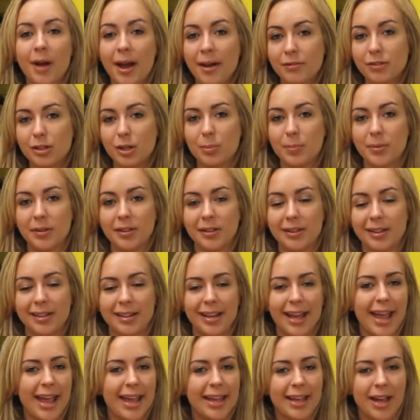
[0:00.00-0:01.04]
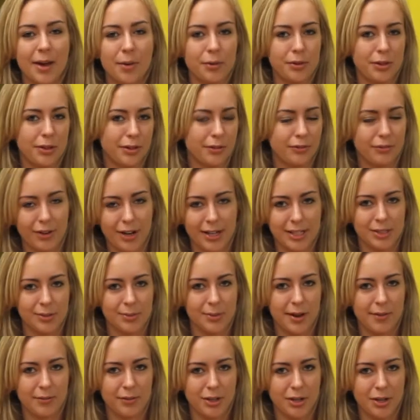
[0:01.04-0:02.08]
have the ability to hang out with your friends
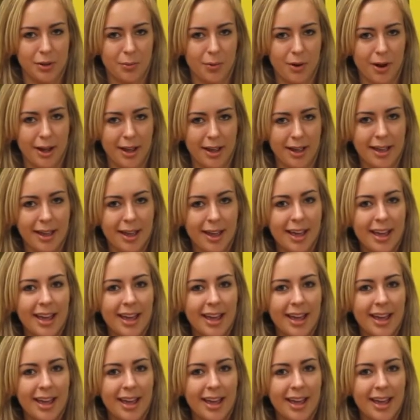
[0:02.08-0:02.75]
whenever you want.